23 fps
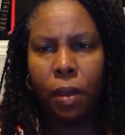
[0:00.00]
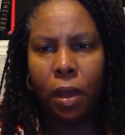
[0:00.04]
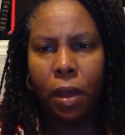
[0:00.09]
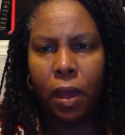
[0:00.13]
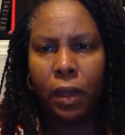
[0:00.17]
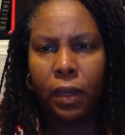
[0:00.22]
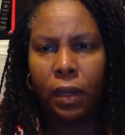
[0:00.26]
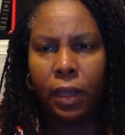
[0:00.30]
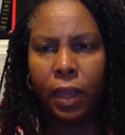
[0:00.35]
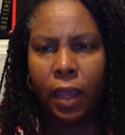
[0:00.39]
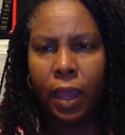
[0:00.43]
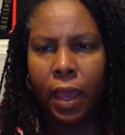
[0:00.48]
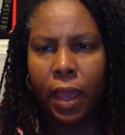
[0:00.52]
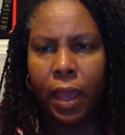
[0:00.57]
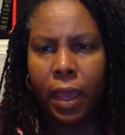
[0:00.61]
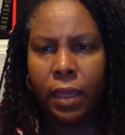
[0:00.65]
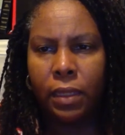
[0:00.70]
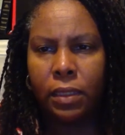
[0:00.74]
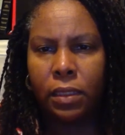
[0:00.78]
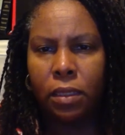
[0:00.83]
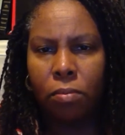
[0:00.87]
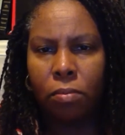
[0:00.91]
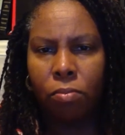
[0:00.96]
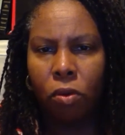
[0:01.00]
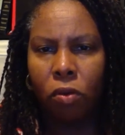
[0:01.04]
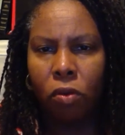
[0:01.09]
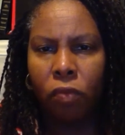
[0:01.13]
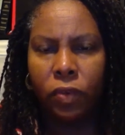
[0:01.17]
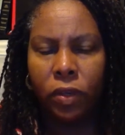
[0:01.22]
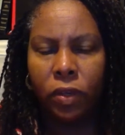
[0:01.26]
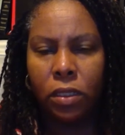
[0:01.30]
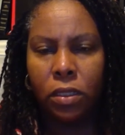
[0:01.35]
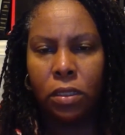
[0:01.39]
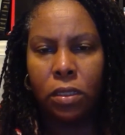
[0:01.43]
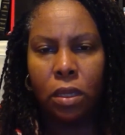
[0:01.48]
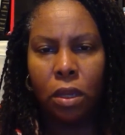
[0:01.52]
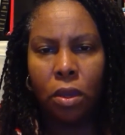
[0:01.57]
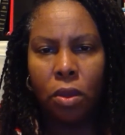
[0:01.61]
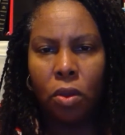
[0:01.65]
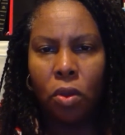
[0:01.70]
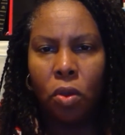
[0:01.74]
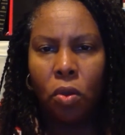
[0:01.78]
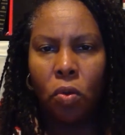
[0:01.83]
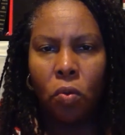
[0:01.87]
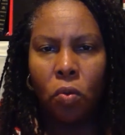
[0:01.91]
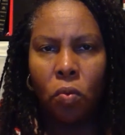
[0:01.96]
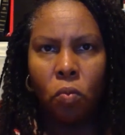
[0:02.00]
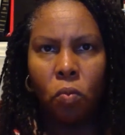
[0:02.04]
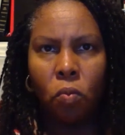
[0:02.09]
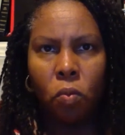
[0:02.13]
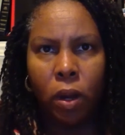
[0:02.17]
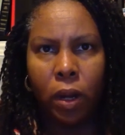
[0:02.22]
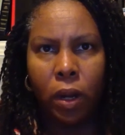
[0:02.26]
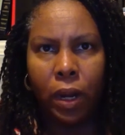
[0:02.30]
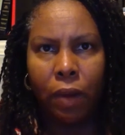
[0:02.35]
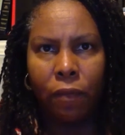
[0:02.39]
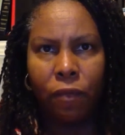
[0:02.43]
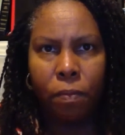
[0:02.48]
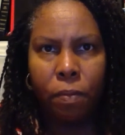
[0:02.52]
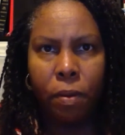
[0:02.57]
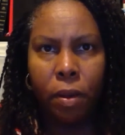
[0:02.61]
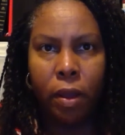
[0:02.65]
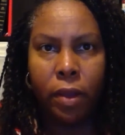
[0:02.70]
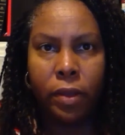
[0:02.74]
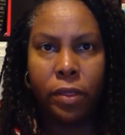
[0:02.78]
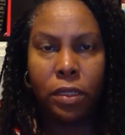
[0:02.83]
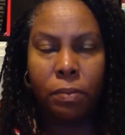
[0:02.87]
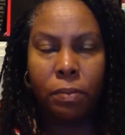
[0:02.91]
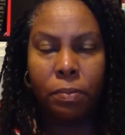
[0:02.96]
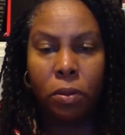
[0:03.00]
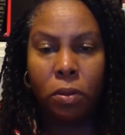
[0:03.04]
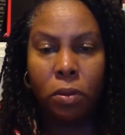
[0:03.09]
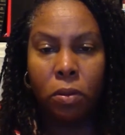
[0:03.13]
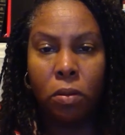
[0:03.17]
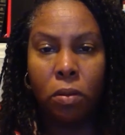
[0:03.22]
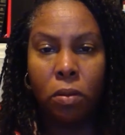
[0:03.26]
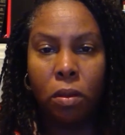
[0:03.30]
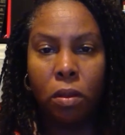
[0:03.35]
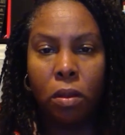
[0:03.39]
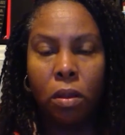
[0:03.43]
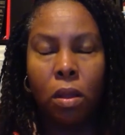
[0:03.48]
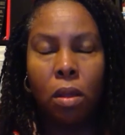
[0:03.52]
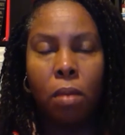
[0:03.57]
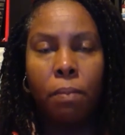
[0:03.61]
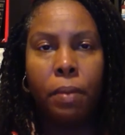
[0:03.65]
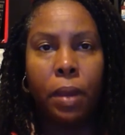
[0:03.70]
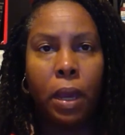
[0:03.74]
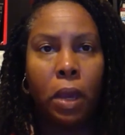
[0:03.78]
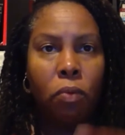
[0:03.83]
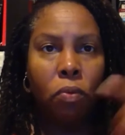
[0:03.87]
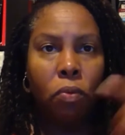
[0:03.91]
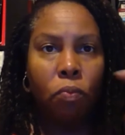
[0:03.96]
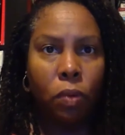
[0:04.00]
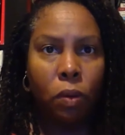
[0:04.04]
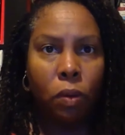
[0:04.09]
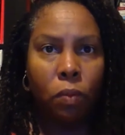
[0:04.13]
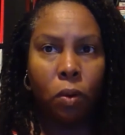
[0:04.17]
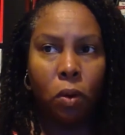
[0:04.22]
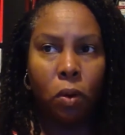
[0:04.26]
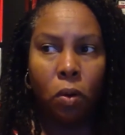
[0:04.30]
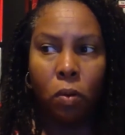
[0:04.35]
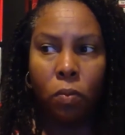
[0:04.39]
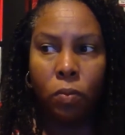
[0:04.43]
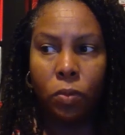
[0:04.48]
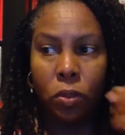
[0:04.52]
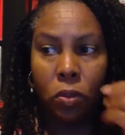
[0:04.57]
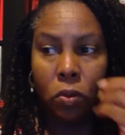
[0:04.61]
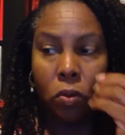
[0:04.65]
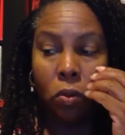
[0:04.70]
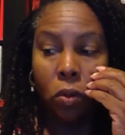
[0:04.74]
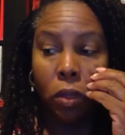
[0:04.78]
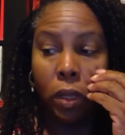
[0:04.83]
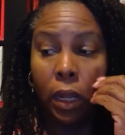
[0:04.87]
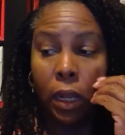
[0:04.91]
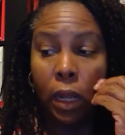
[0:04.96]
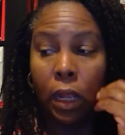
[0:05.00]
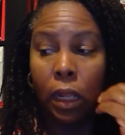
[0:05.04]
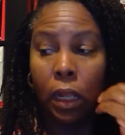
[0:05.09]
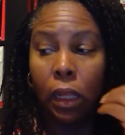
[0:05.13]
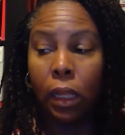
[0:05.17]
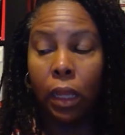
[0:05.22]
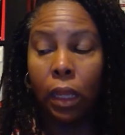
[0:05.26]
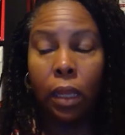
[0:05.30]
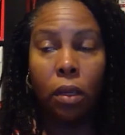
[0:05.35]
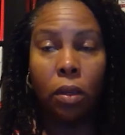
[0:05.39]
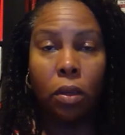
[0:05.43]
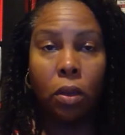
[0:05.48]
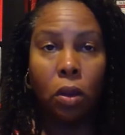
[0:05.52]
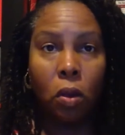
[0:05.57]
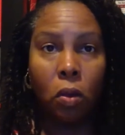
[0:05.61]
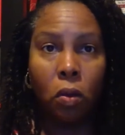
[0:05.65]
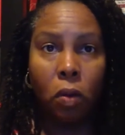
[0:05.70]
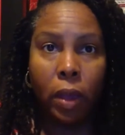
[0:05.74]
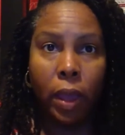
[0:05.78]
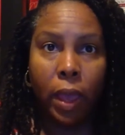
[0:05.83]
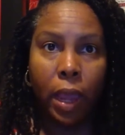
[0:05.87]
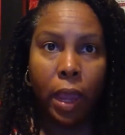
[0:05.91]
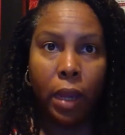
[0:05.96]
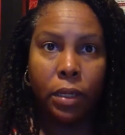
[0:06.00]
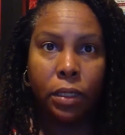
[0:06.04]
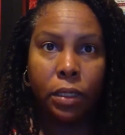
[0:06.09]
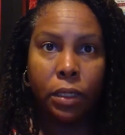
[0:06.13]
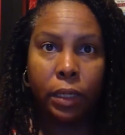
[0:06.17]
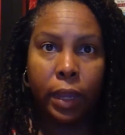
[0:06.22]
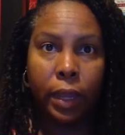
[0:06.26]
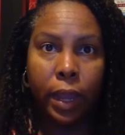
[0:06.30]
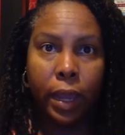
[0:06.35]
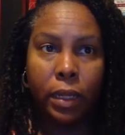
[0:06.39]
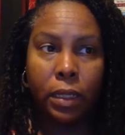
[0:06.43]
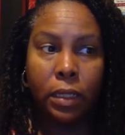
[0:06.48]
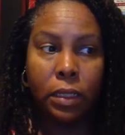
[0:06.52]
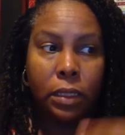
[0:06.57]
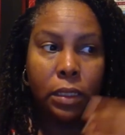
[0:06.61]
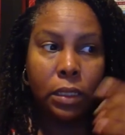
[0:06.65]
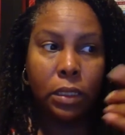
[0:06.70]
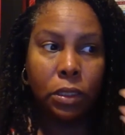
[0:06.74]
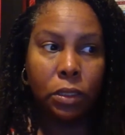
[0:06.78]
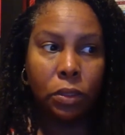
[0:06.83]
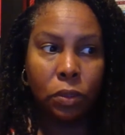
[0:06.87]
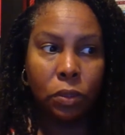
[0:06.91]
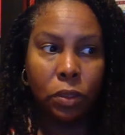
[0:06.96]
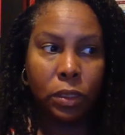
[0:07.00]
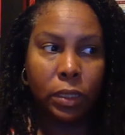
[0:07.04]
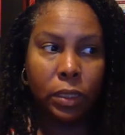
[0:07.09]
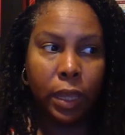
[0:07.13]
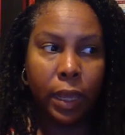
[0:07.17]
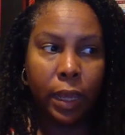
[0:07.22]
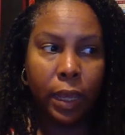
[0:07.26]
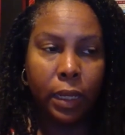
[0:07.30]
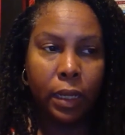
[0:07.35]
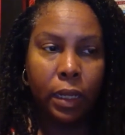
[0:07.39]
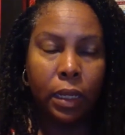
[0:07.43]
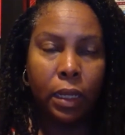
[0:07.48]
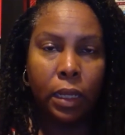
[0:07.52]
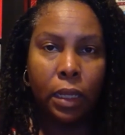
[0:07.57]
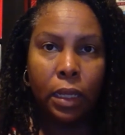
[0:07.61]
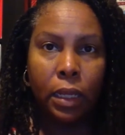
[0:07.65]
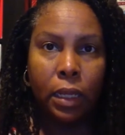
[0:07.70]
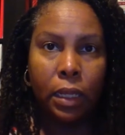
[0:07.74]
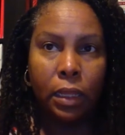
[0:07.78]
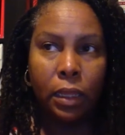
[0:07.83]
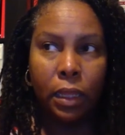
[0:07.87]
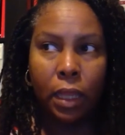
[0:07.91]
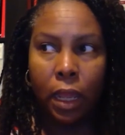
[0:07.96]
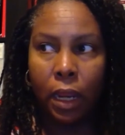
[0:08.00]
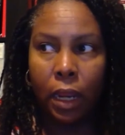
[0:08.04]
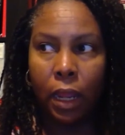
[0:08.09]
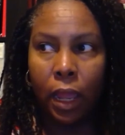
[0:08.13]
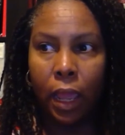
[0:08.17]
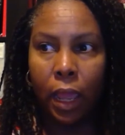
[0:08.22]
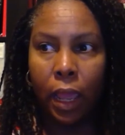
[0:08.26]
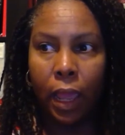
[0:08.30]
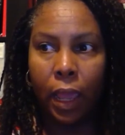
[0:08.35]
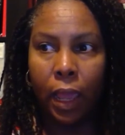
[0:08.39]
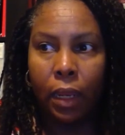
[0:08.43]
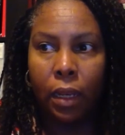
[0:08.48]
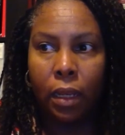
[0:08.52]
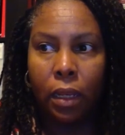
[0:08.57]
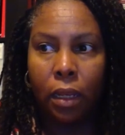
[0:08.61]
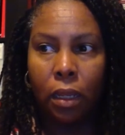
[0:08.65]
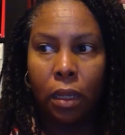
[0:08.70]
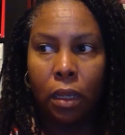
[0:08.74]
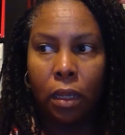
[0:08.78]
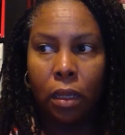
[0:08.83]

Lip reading: podcasts, and movies whenever possible. Back when we were homeschooling, Glencoe actually had a sister site that had